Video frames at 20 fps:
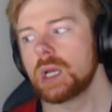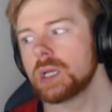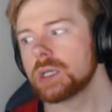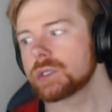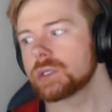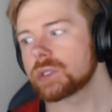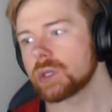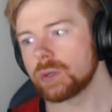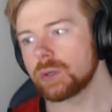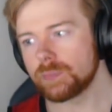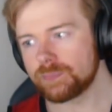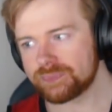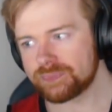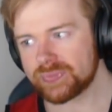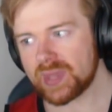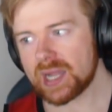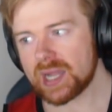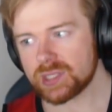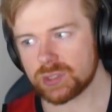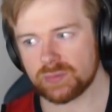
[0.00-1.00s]
So
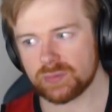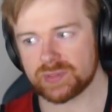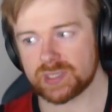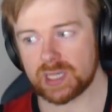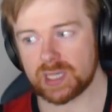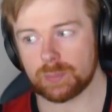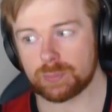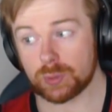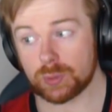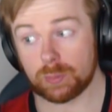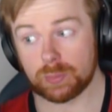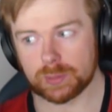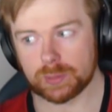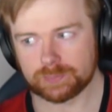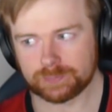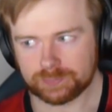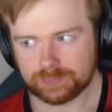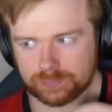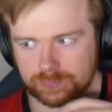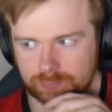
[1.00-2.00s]
that's obviously a
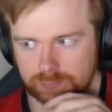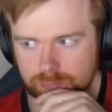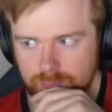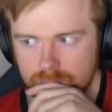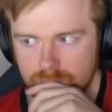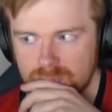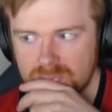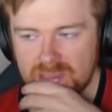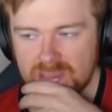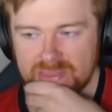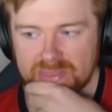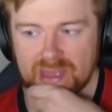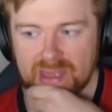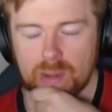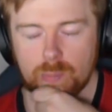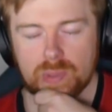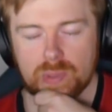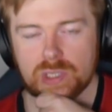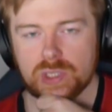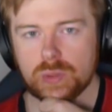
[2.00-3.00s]
problem that
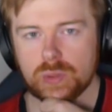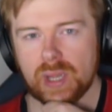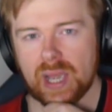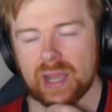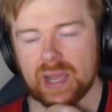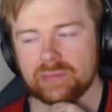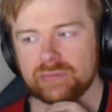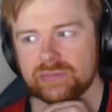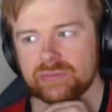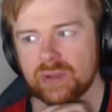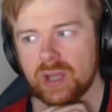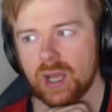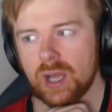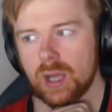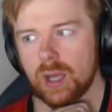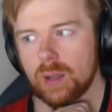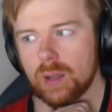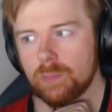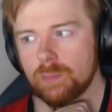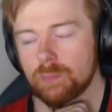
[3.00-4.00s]
we do have,
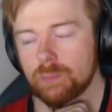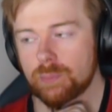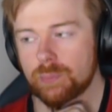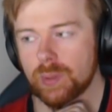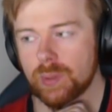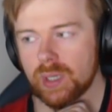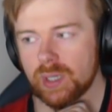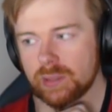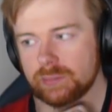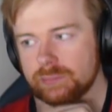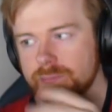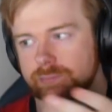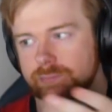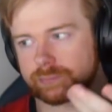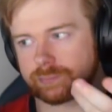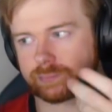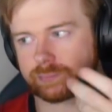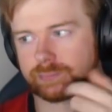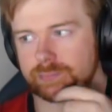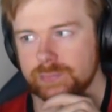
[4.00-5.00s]
but
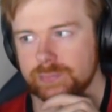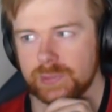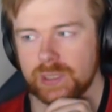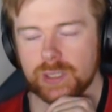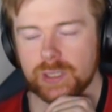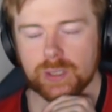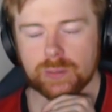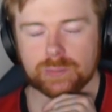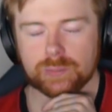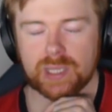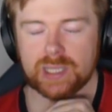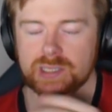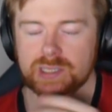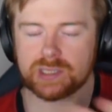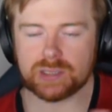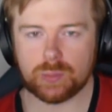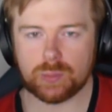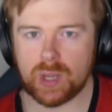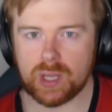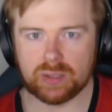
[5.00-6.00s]
it's
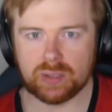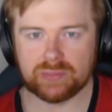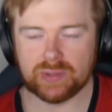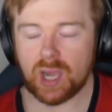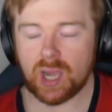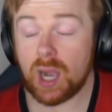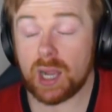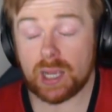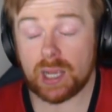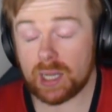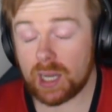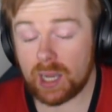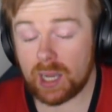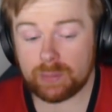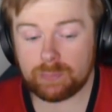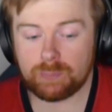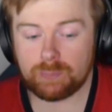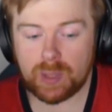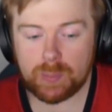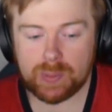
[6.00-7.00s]
the way of it.
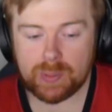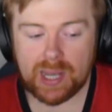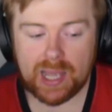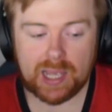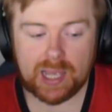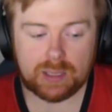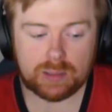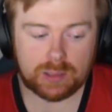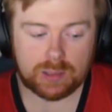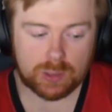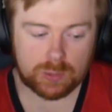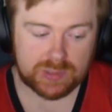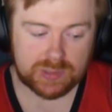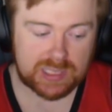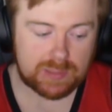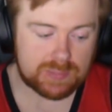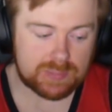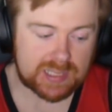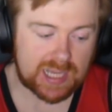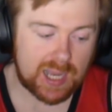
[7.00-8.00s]
My plan,
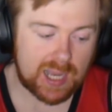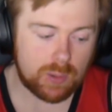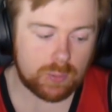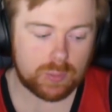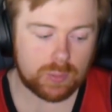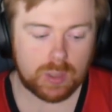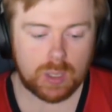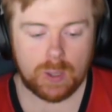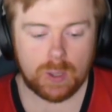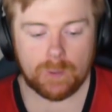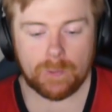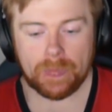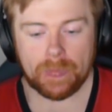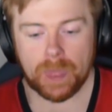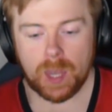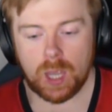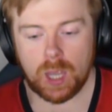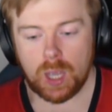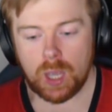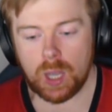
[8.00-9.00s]
deep down,
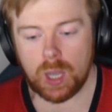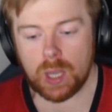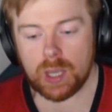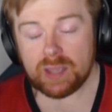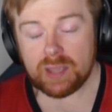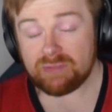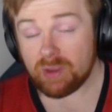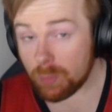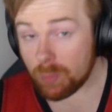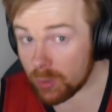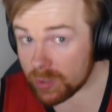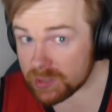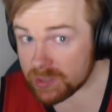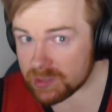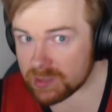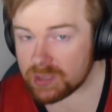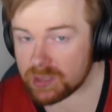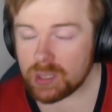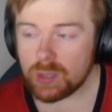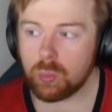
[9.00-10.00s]
if I'm
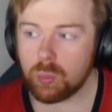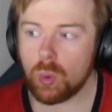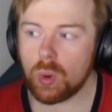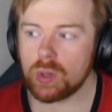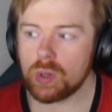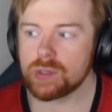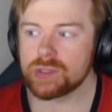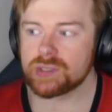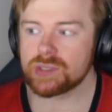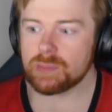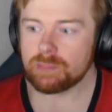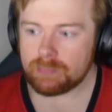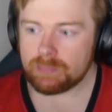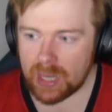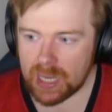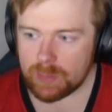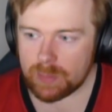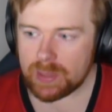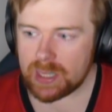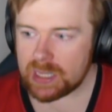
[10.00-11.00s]
honest, was
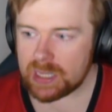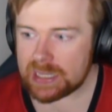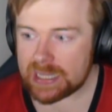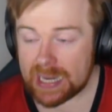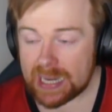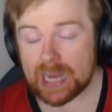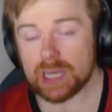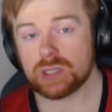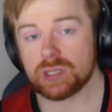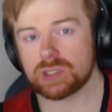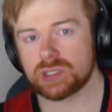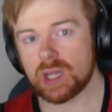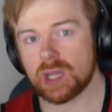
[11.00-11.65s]
maybe next